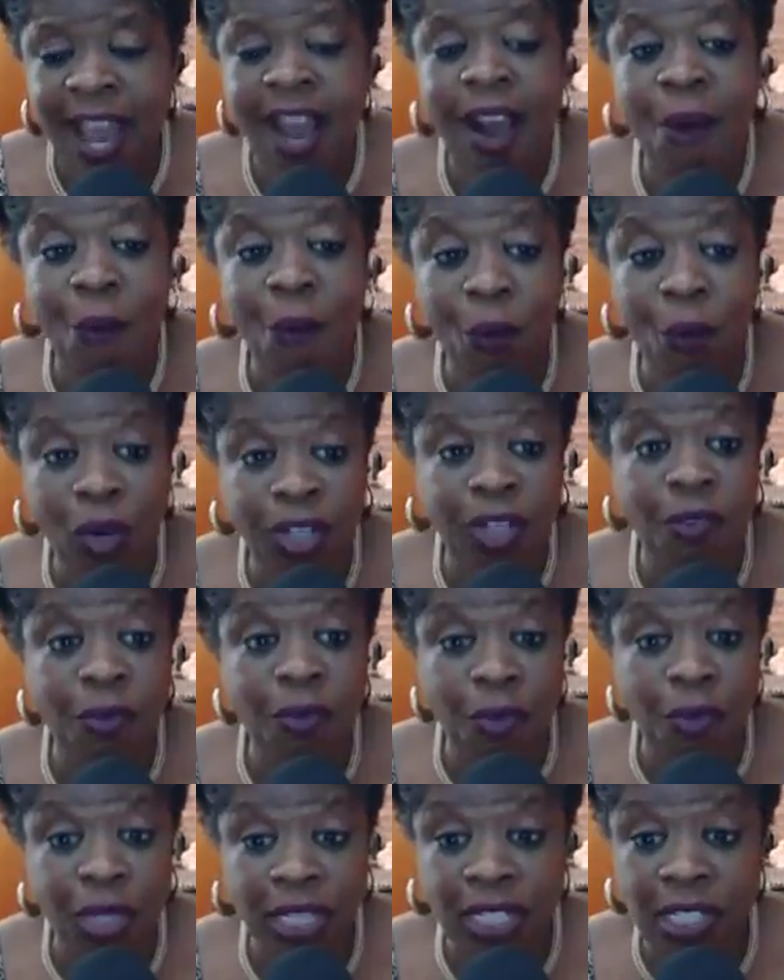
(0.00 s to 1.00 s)
i want to
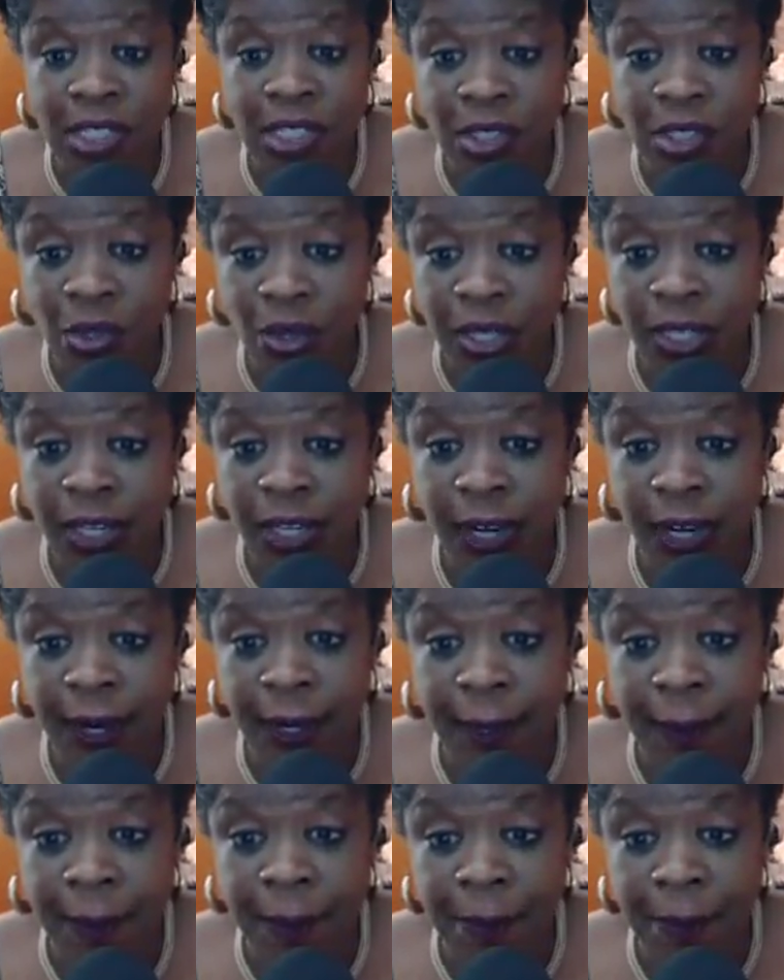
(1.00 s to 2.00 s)
really sort of
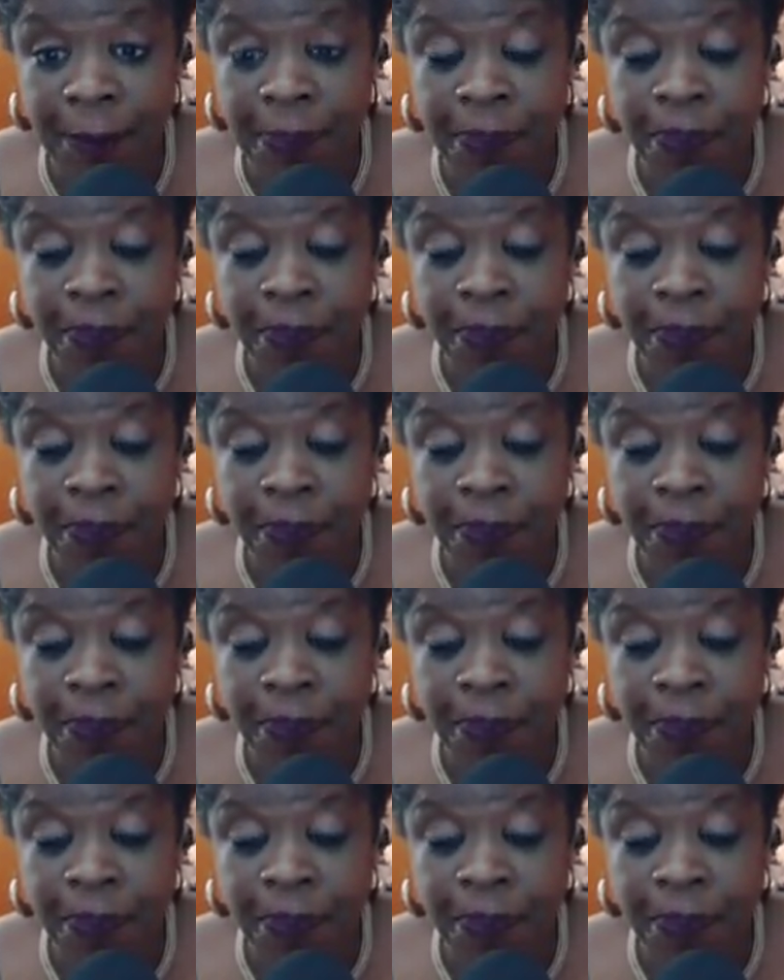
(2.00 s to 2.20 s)
um